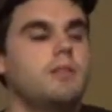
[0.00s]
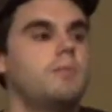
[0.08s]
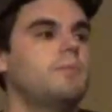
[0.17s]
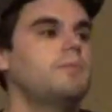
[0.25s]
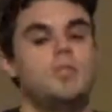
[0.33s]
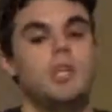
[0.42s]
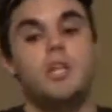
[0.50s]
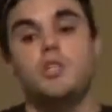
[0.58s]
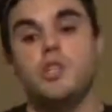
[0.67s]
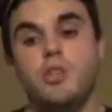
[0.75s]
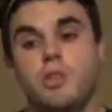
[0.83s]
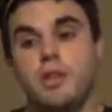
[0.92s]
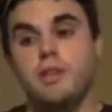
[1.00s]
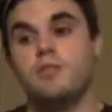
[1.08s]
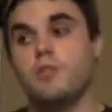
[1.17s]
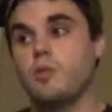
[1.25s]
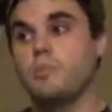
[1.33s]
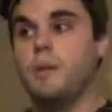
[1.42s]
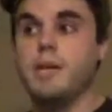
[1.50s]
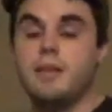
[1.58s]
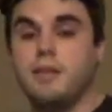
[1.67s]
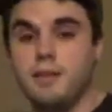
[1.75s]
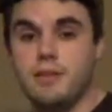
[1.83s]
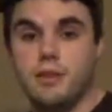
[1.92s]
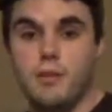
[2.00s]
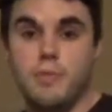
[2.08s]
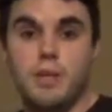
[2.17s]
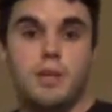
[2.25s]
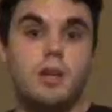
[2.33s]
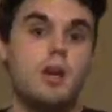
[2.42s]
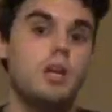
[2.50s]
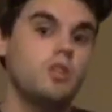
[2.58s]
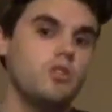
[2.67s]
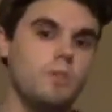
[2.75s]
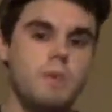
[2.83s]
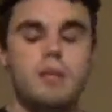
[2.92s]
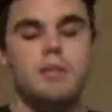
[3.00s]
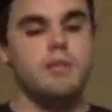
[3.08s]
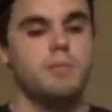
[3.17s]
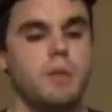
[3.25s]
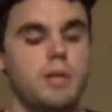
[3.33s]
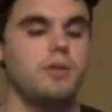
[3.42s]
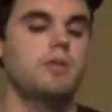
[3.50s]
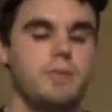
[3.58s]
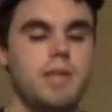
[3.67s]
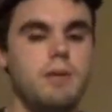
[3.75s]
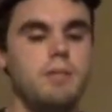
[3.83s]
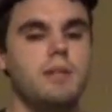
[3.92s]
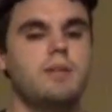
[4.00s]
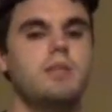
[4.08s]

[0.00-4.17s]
them changing things or picking something to make things better. That being